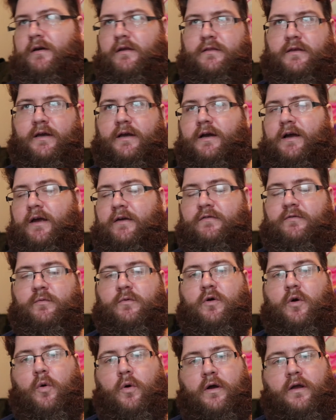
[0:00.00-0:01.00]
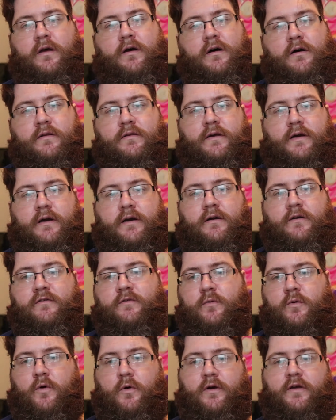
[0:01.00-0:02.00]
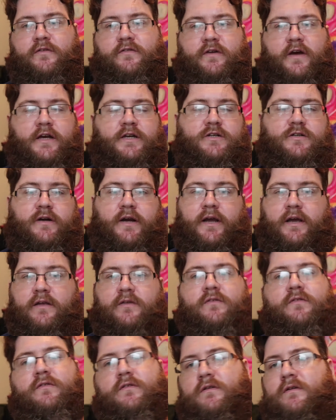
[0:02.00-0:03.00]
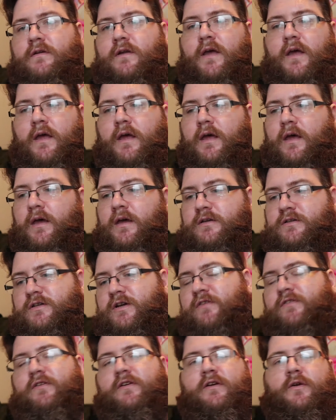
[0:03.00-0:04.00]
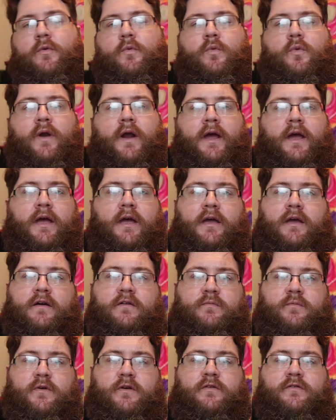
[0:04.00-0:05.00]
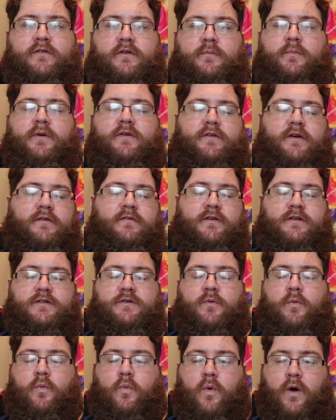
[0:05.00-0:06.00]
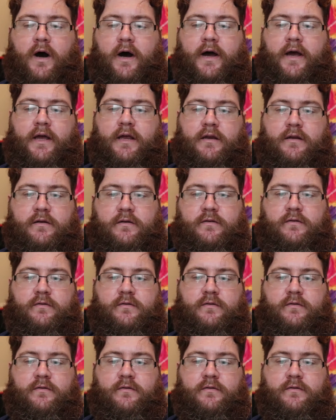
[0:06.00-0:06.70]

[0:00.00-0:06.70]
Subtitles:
think I have some Goya on there, some Goya Psytrance, and just an array of music, because I have such a wide